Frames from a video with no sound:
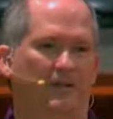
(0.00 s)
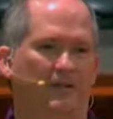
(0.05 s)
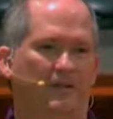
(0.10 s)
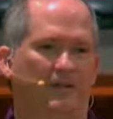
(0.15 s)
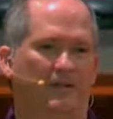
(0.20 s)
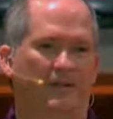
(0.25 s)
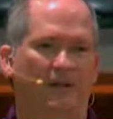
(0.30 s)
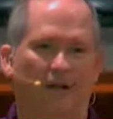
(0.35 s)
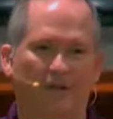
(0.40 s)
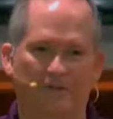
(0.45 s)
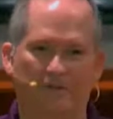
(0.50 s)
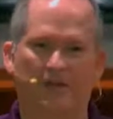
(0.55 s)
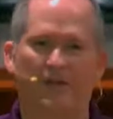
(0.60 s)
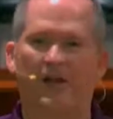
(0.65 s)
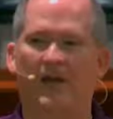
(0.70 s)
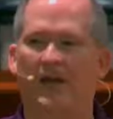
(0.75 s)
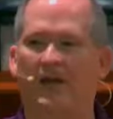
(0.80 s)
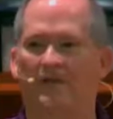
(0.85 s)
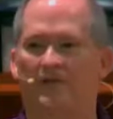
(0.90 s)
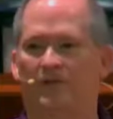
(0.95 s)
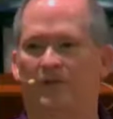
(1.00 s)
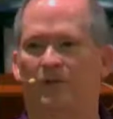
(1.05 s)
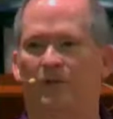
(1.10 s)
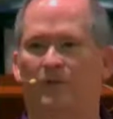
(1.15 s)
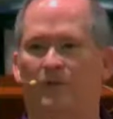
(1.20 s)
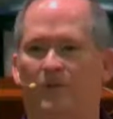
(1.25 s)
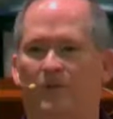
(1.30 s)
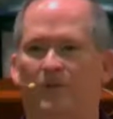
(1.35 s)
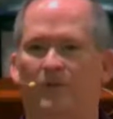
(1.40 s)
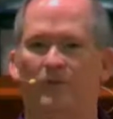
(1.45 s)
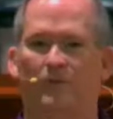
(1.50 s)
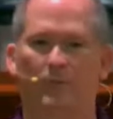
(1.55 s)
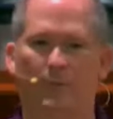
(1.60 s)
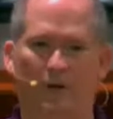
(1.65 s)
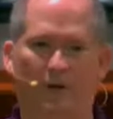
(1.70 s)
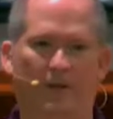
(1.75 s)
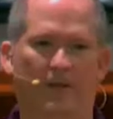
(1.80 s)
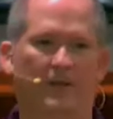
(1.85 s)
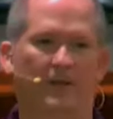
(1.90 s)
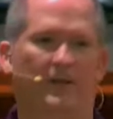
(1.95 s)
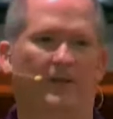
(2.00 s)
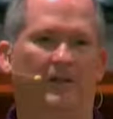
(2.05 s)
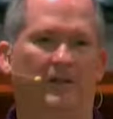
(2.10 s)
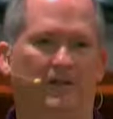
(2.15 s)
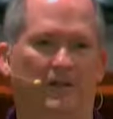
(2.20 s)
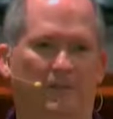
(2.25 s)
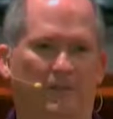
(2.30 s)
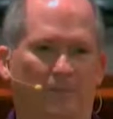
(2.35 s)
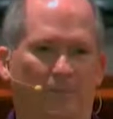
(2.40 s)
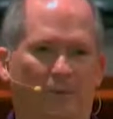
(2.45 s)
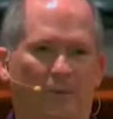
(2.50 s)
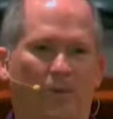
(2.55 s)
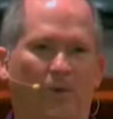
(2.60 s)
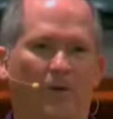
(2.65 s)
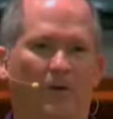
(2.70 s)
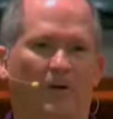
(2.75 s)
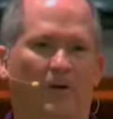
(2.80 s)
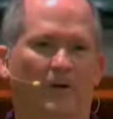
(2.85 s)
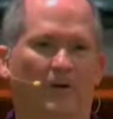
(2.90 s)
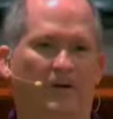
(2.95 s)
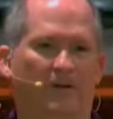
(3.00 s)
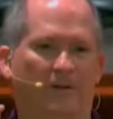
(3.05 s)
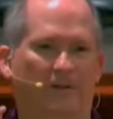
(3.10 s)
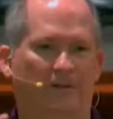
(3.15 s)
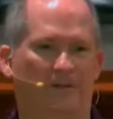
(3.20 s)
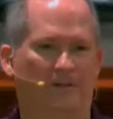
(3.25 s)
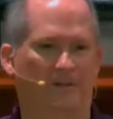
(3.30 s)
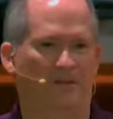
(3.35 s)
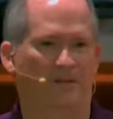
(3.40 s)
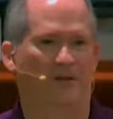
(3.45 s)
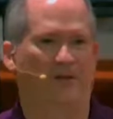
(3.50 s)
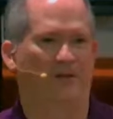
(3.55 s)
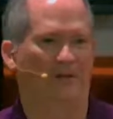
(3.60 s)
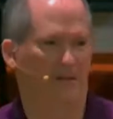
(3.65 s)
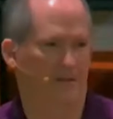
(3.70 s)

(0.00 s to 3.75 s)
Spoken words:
God's going to ask you to do one more thing.